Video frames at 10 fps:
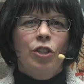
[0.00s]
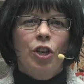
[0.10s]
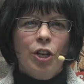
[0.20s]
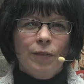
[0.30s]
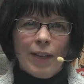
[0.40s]

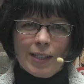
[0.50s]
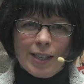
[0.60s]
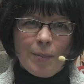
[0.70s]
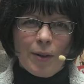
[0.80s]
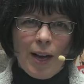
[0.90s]
Nervous
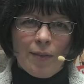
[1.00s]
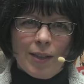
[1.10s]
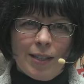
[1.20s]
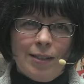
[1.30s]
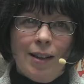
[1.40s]
about
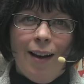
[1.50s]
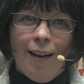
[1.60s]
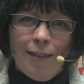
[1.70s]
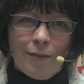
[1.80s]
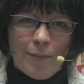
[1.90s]
having a
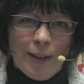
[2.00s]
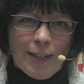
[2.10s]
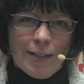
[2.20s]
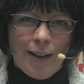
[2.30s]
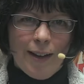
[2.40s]
ton of
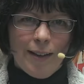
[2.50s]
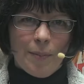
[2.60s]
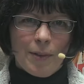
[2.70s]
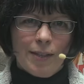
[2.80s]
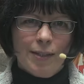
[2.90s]
money tied
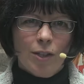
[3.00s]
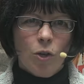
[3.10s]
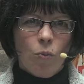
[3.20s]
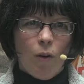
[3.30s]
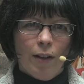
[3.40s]
up in a
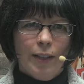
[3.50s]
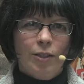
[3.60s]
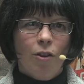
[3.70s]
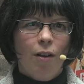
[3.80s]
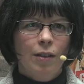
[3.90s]
single
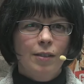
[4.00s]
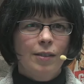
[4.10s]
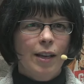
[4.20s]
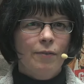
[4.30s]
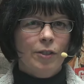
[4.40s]
wallet, Collins
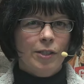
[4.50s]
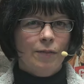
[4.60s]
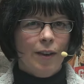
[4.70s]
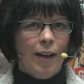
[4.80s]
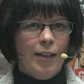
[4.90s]

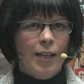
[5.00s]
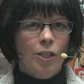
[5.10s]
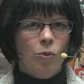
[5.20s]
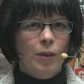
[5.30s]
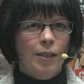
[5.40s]
diversified
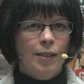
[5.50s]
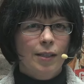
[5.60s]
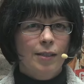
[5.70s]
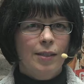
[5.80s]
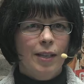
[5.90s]
in
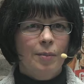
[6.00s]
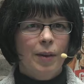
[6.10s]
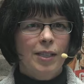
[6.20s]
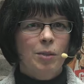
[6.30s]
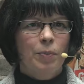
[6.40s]
2016
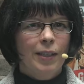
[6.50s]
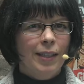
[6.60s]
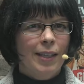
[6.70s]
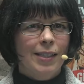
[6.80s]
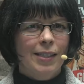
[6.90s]
by
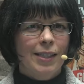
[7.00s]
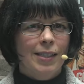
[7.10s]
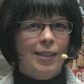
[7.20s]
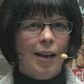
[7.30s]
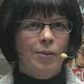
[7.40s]
splitting his
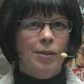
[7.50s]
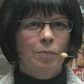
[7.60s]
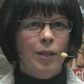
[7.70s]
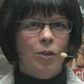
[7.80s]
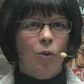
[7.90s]

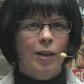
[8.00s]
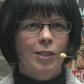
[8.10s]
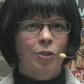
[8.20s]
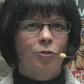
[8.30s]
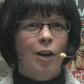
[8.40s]
6,000
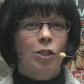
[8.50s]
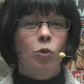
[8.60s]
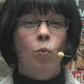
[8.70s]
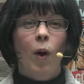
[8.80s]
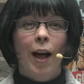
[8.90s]
bitcoins across
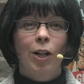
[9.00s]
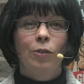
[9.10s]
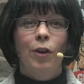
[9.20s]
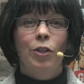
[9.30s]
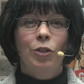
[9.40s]

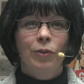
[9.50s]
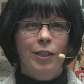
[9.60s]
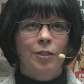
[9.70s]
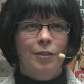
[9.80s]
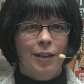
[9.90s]
12
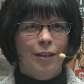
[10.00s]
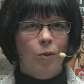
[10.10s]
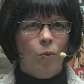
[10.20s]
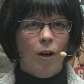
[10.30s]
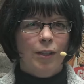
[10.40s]
newly
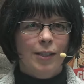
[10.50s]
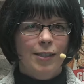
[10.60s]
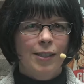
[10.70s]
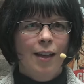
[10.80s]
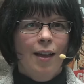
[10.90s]
created
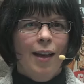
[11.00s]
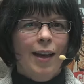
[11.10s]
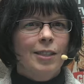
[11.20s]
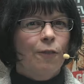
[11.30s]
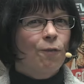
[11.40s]
wallets.
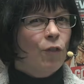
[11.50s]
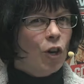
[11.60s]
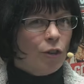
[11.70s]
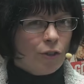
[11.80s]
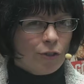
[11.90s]
And to
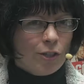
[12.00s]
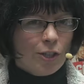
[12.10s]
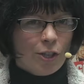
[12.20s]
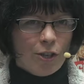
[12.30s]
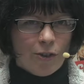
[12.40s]
further
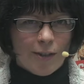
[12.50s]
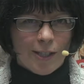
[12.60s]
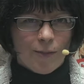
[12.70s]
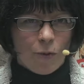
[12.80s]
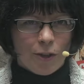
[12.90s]
secure
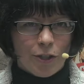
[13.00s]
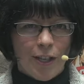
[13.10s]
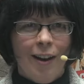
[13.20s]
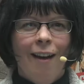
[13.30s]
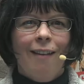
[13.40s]
this
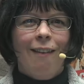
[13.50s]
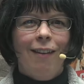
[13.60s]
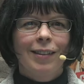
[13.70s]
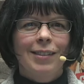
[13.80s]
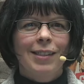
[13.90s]
fortune,
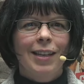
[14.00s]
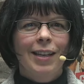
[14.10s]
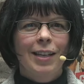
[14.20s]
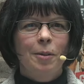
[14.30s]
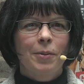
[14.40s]
Collins
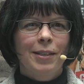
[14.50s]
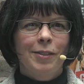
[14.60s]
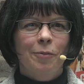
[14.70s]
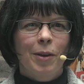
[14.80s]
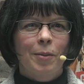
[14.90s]
hid a piece
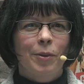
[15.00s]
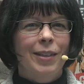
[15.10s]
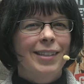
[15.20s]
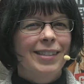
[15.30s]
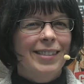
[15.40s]
of paper
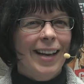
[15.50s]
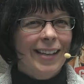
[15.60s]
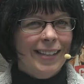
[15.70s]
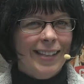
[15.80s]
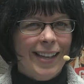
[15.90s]

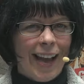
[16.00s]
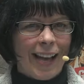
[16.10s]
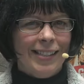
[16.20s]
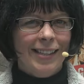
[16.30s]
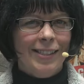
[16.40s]
containing the
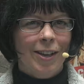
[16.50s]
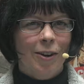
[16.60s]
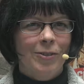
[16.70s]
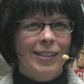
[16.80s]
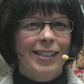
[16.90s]
access
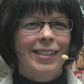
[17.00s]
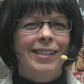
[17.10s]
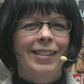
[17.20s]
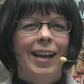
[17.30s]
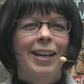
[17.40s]
codes
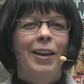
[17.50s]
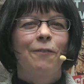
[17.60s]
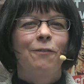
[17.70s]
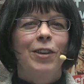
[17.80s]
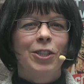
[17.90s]
inside a
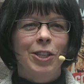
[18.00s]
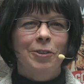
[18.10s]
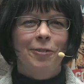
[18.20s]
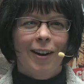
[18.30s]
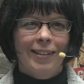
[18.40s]

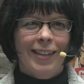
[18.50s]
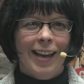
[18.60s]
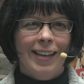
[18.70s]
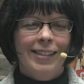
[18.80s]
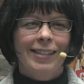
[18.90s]
fishing rod
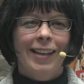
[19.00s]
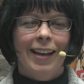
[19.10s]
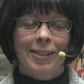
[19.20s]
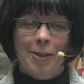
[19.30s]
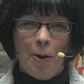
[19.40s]
case
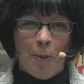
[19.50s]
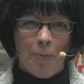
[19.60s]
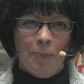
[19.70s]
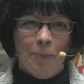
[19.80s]
at his home.